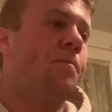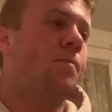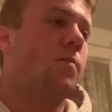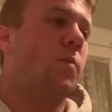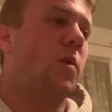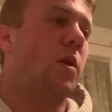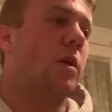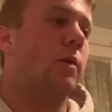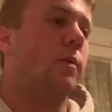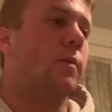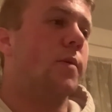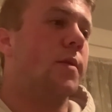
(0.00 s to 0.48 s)

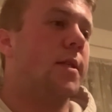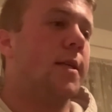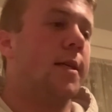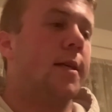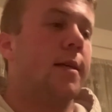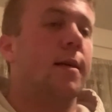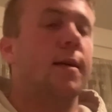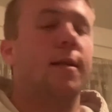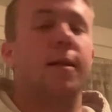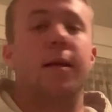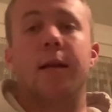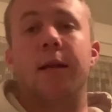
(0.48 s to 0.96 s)
obviously,
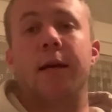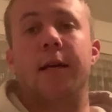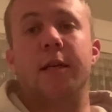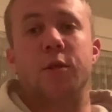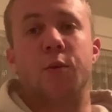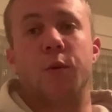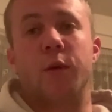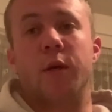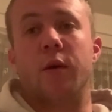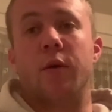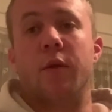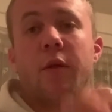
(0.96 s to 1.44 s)
the
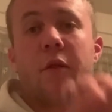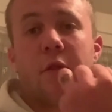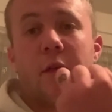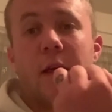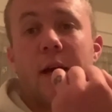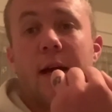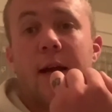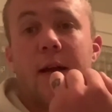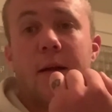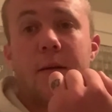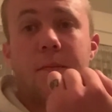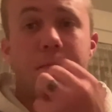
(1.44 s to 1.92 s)
lasering on
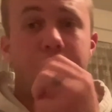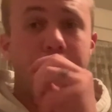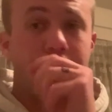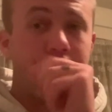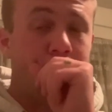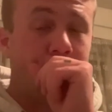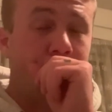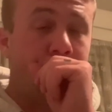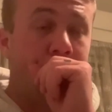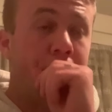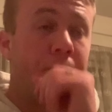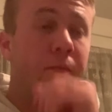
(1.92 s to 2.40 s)
that
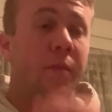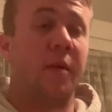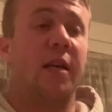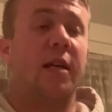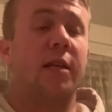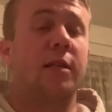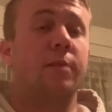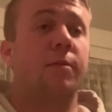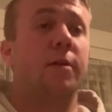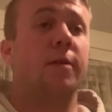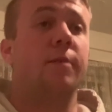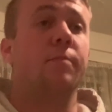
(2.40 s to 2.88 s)

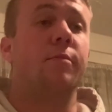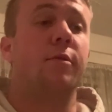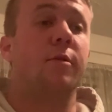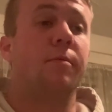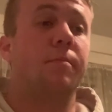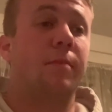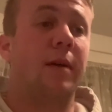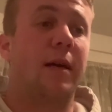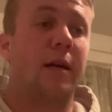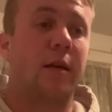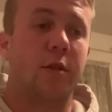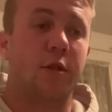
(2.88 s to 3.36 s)
has been put
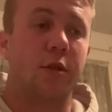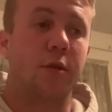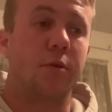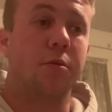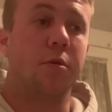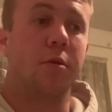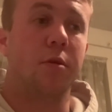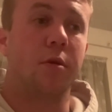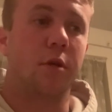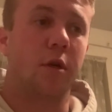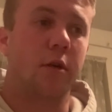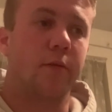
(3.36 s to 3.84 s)
back due
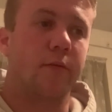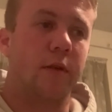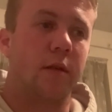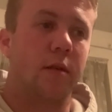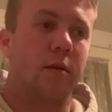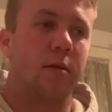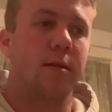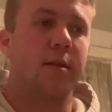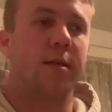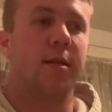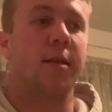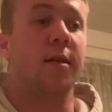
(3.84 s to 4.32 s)
to the
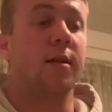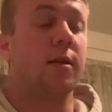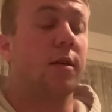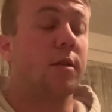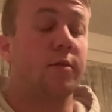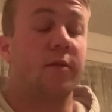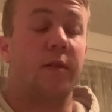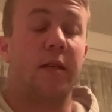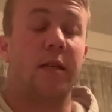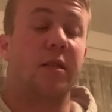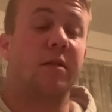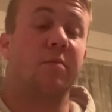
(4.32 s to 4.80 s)
COVID-19. Loads
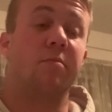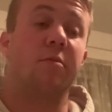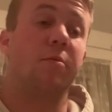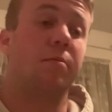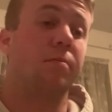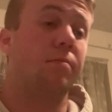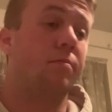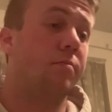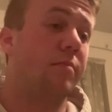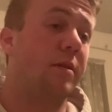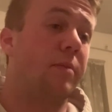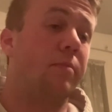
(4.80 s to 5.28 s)
of things have
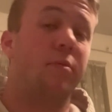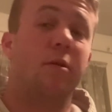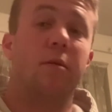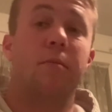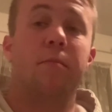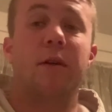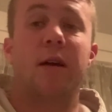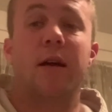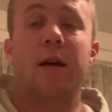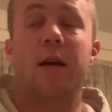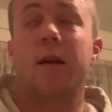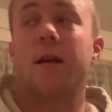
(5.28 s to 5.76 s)
been put
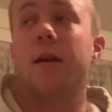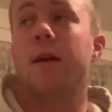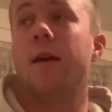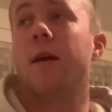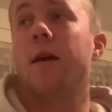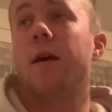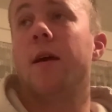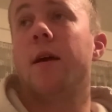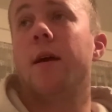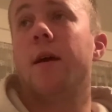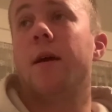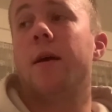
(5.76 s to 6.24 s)
back.
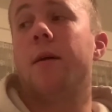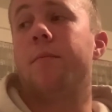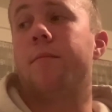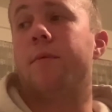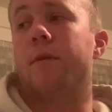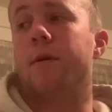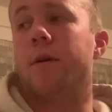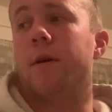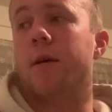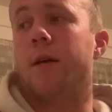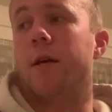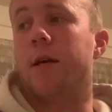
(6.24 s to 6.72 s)

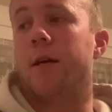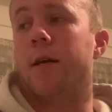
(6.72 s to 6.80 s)
But